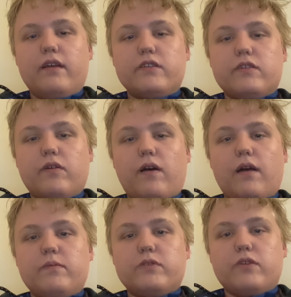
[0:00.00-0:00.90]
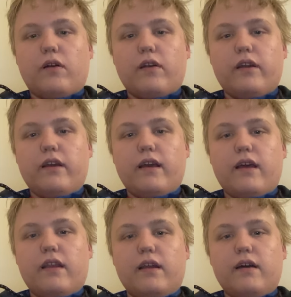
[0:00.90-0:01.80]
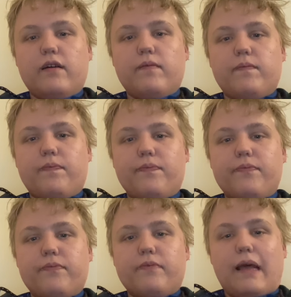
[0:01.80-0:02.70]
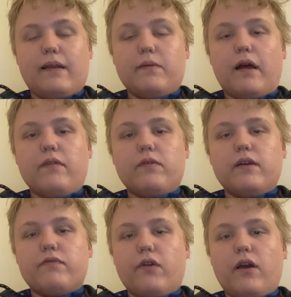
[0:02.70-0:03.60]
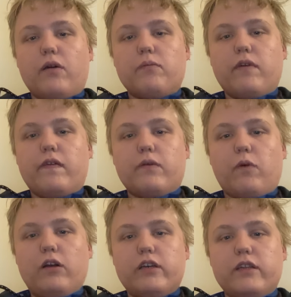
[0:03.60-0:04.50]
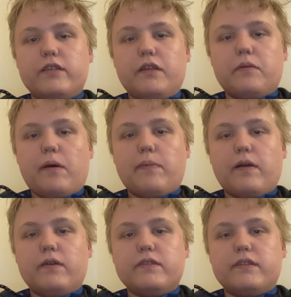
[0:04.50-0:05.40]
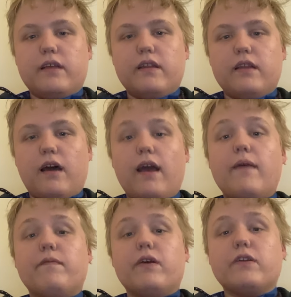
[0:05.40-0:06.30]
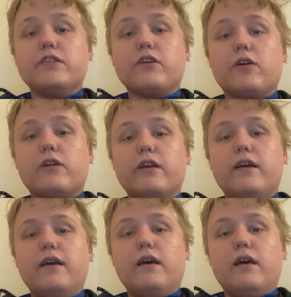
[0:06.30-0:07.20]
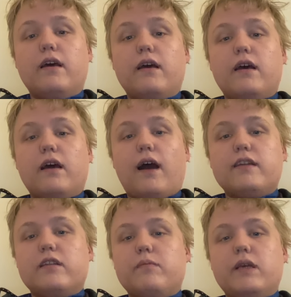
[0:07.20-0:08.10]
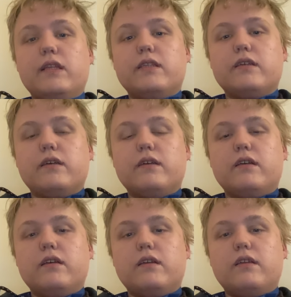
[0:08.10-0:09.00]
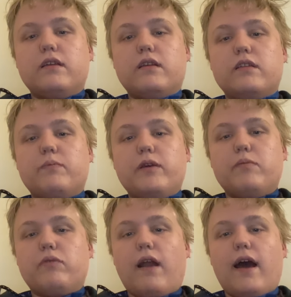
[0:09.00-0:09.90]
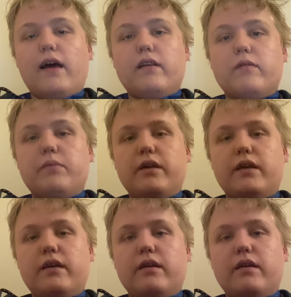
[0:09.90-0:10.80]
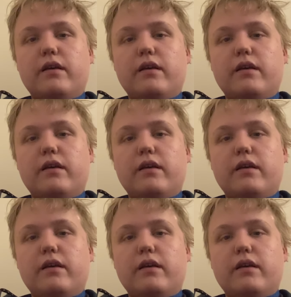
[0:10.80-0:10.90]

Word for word: So I'm sorry, and um, I don't. I if they are, if you're watching this, either my parents, then I am very sorry. I didn't mean to be a brat or be